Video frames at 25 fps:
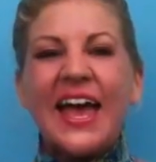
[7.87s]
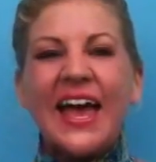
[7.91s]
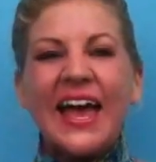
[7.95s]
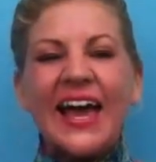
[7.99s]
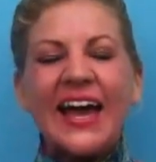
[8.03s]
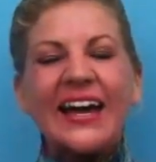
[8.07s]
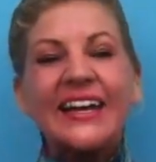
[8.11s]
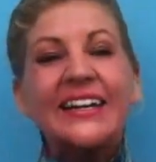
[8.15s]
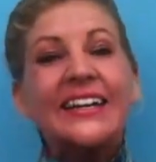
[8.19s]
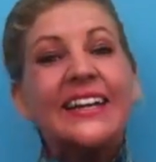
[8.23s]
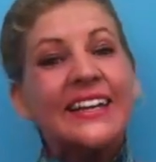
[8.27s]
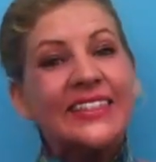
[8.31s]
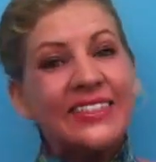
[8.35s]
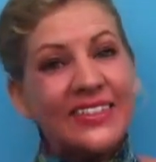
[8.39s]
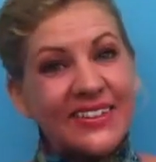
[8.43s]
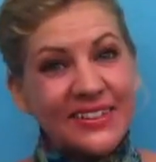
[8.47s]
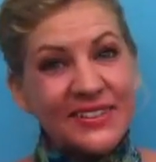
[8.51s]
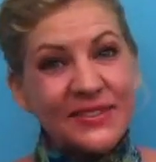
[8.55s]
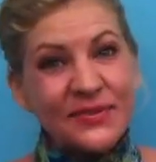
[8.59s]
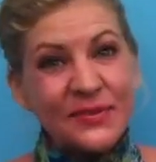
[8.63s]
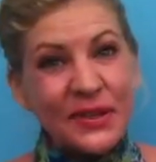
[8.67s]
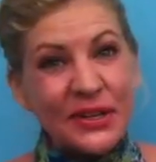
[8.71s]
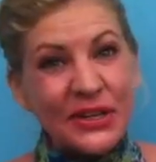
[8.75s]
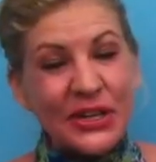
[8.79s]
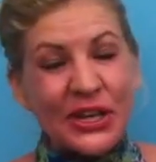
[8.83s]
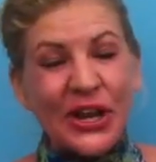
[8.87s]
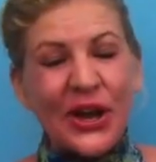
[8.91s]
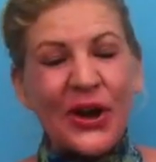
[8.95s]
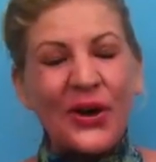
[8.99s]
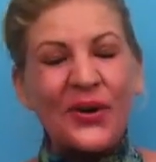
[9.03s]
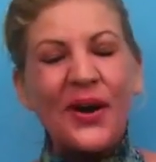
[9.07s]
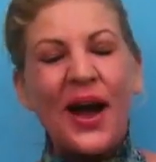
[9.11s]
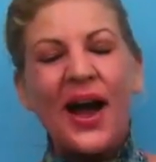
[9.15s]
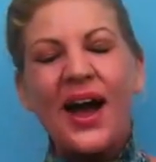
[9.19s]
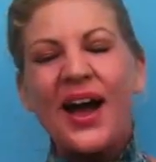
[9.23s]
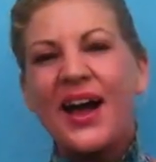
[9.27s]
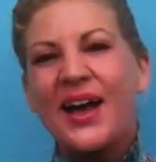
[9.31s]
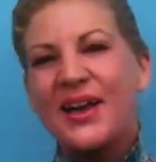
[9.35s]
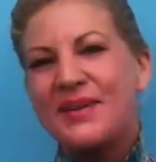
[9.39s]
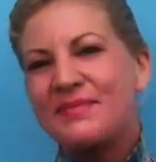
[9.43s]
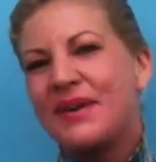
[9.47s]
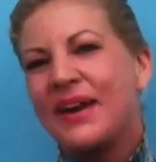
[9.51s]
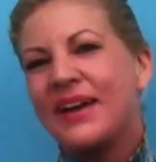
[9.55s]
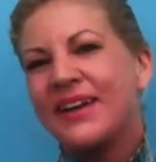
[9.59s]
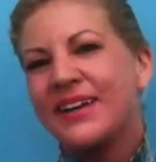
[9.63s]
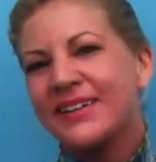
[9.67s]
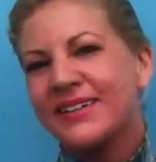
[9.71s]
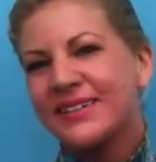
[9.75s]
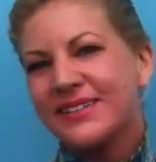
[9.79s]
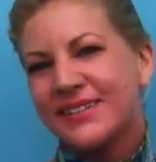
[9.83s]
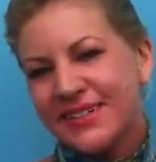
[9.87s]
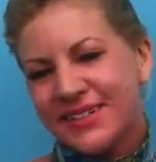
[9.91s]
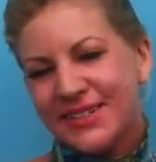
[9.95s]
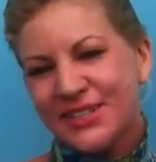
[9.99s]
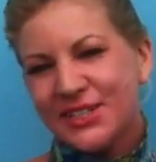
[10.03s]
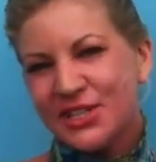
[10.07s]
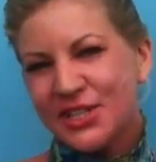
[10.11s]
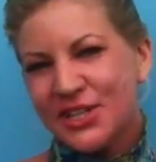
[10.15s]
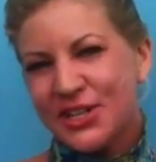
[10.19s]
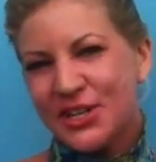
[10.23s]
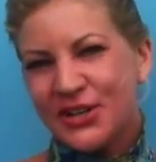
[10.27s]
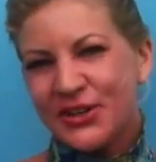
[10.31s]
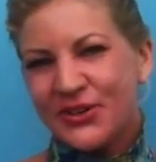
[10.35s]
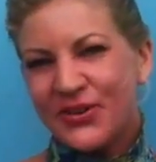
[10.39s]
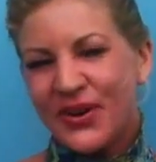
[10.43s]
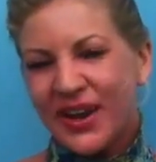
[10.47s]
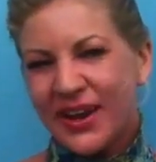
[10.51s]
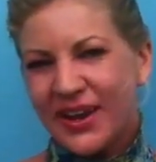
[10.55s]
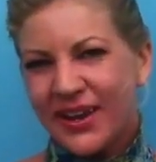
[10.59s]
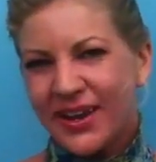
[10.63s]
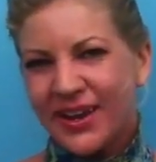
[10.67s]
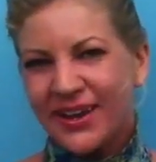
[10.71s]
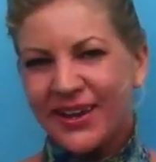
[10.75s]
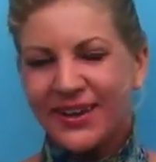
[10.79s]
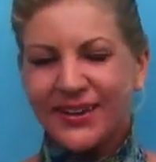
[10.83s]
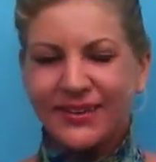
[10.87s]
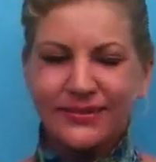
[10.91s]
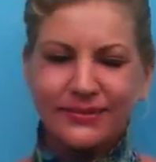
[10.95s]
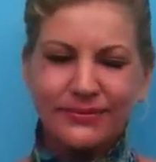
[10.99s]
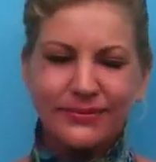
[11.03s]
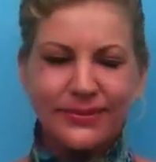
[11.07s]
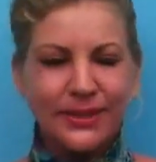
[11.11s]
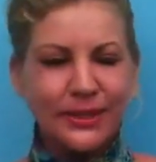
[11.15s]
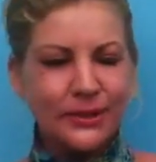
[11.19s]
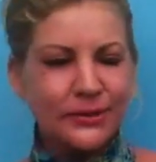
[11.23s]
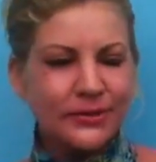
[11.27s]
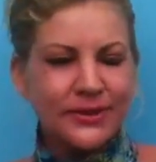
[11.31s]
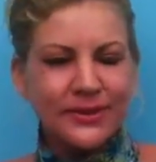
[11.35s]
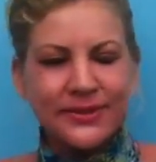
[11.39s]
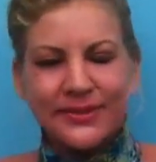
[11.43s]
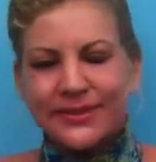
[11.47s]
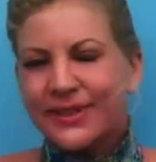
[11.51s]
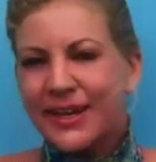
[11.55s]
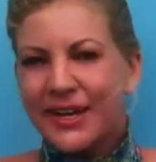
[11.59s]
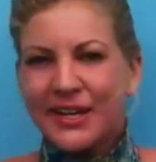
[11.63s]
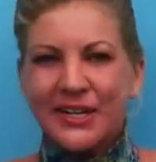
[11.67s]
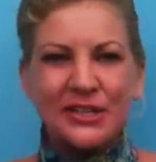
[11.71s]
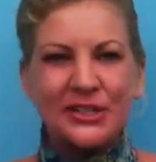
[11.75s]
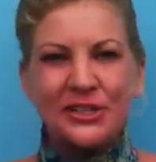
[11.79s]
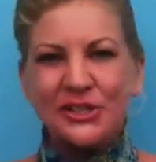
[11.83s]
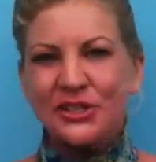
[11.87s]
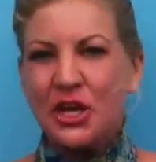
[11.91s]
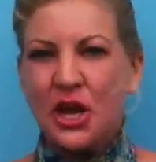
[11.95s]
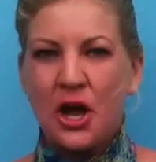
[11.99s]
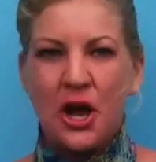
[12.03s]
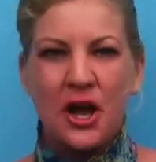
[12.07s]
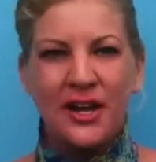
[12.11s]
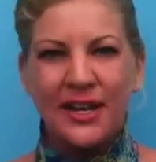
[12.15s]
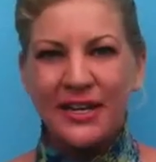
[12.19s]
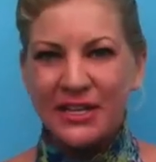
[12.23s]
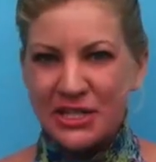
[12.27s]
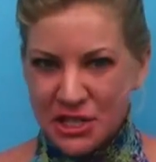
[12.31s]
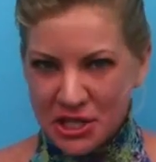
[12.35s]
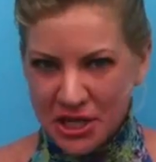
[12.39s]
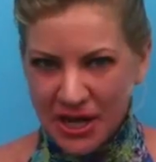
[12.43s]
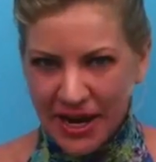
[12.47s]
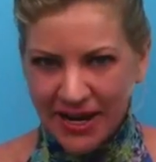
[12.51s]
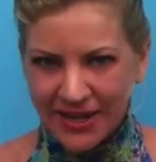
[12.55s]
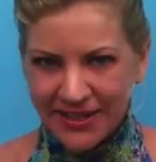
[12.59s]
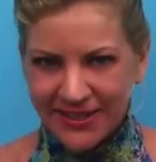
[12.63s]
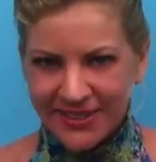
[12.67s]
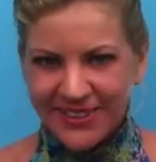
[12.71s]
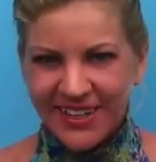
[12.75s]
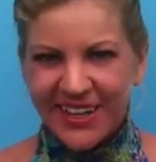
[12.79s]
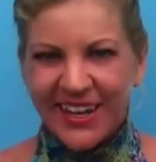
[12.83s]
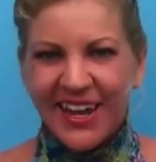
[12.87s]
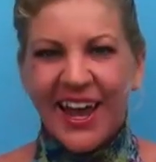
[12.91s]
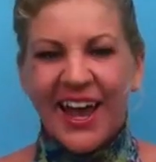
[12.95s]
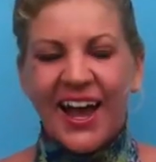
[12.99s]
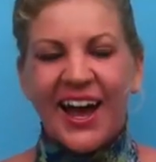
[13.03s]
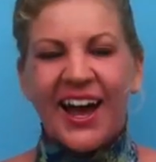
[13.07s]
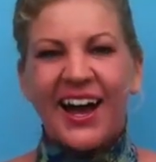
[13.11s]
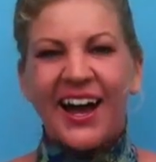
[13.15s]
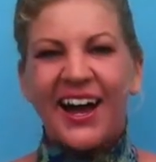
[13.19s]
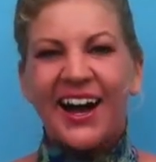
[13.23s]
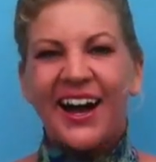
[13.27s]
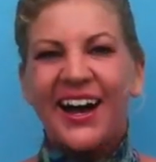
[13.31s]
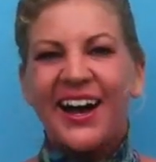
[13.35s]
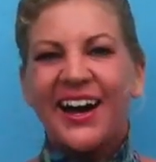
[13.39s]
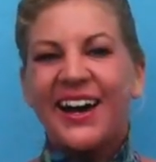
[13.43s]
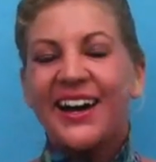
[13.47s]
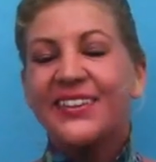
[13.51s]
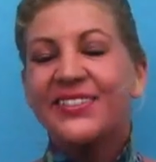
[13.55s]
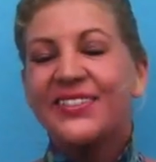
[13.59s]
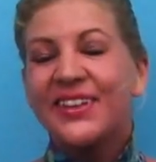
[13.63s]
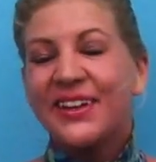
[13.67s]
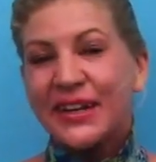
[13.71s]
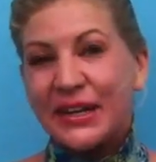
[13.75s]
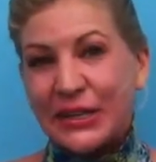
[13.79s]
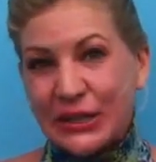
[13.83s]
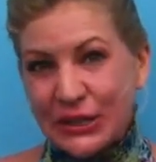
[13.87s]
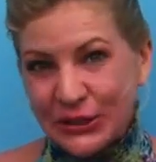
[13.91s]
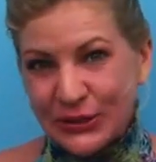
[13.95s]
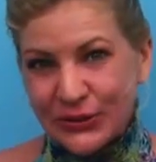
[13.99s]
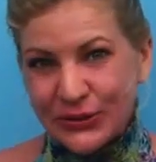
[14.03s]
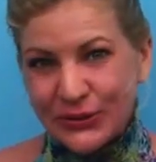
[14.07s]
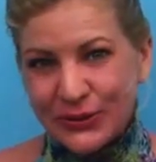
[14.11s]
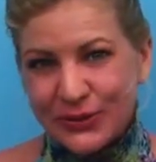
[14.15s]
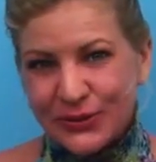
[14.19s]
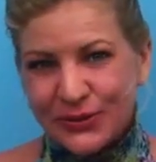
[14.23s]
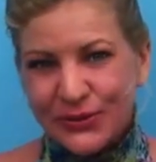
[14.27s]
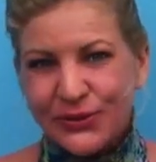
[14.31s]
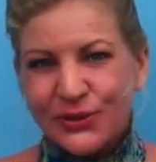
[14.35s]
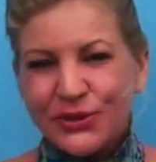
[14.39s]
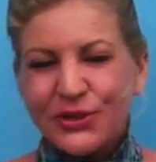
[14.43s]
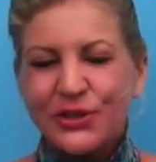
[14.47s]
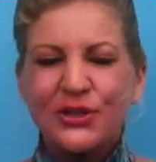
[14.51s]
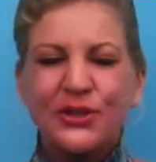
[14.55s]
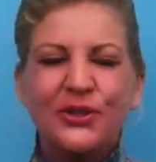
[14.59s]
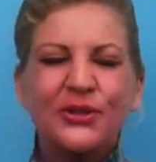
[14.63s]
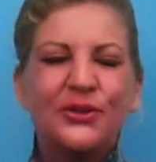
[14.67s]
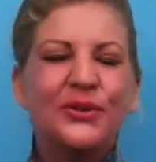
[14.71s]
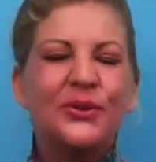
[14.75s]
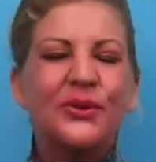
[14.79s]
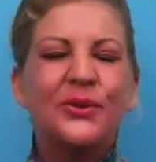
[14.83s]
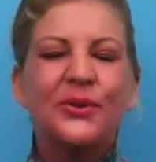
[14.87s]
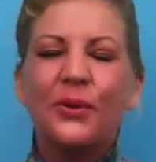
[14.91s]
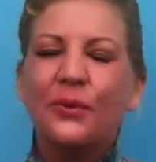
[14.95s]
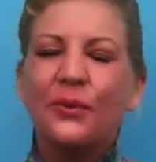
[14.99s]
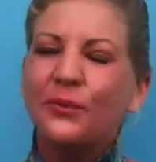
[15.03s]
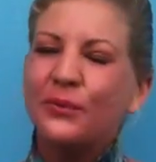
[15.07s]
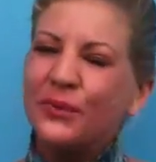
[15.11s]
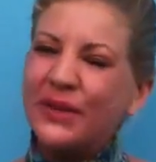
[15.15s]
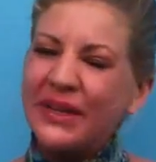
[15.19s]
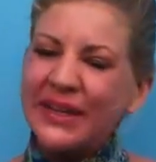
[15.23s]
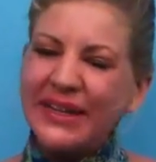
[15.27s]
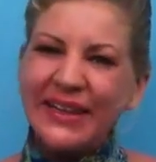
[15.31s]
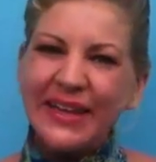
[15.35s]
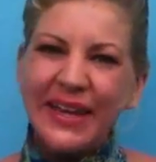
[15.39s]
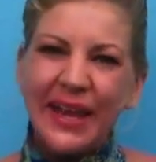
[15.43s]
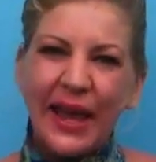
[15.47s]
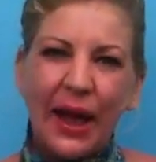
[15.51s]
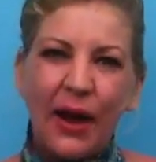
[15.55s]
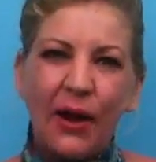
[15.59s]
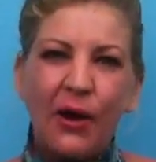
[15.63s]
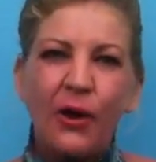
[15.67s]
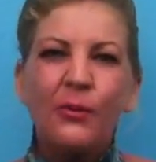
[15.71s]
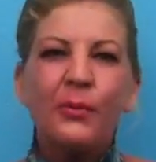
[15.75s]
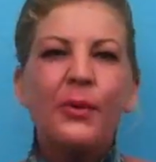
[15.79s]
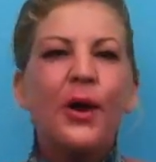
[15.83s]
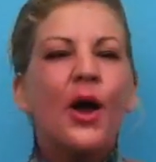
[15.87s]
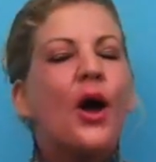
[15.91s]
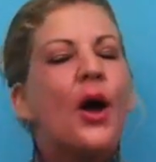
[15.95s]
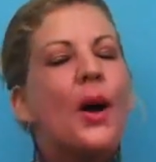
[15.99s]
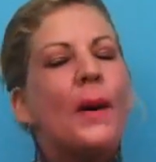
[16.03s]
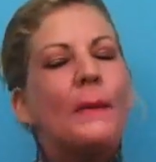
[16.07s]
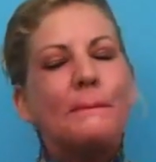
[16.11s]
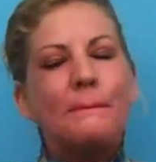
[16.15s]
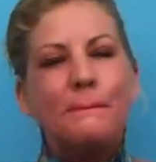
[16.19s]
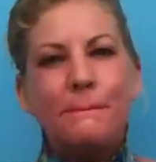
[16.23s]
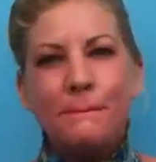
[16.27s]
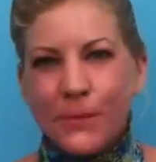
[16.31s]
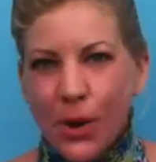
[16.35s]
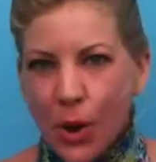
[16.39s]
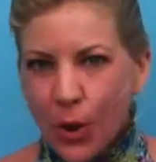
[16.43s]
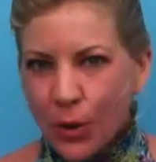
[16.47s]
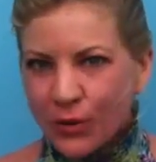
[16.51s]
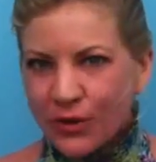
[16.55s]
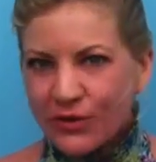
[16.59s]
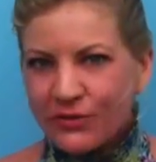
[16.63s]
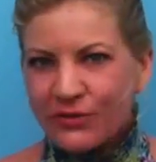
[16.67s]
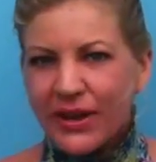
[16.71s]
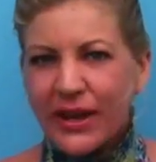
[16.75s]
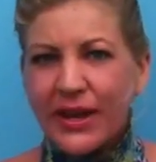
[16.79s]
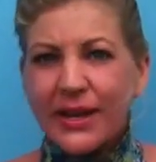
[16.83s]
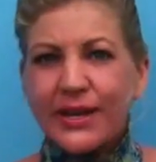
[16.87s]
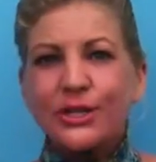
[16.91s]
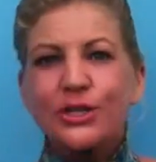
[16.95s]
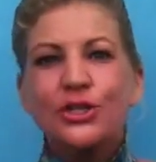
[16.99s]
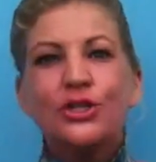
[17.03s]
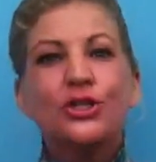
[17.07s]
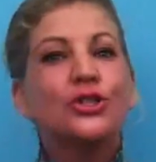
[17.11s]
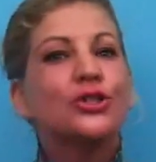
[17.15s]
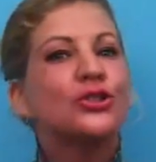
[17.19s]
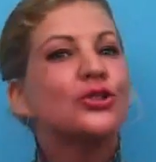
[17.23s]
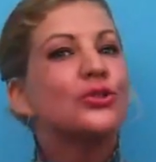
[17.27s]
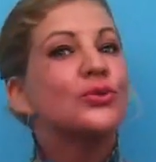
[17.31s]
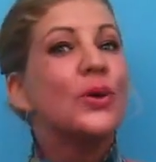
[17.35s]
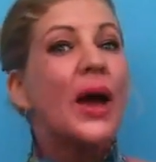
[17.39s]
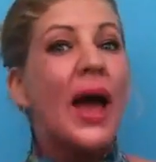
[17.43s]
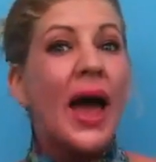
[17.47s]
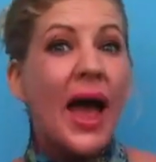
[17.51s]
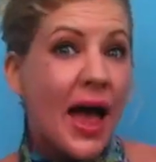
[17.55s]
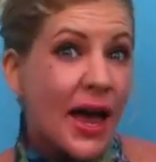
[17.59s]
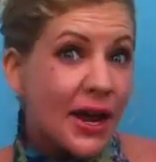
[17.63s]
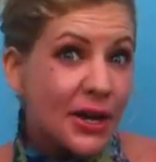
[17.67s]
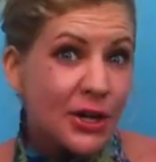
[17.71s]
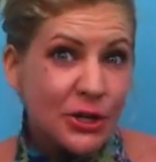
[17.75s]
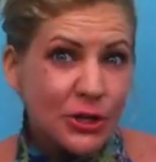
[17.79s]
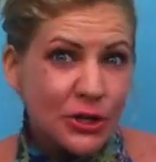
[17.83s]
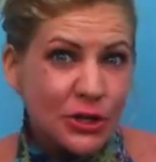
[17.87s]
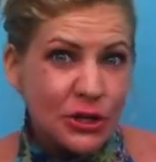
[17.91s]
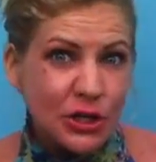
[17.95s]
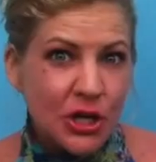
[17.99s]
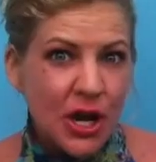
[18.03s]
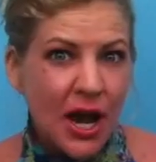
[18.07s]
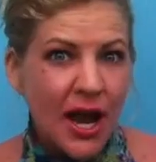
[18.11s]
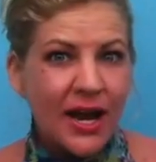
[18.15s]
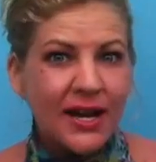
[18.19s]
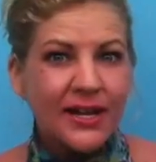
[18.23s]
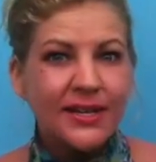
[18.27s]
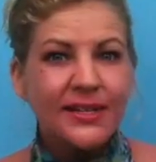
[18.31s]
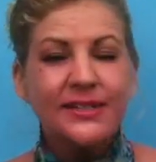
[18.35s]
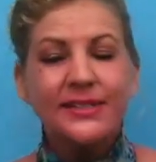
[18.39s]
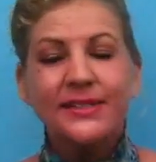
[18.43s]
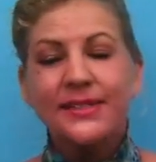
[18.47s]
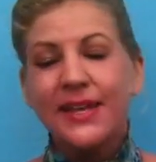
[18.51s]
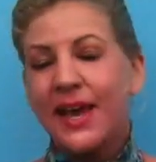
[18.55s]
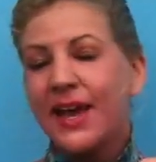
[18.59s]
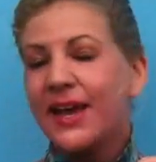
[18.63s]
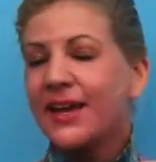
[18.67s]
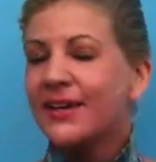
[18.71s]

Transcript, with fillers: and in this video I'm going to teach you a cute little kind of song and chant uh, that I use to really help motivate, to energize,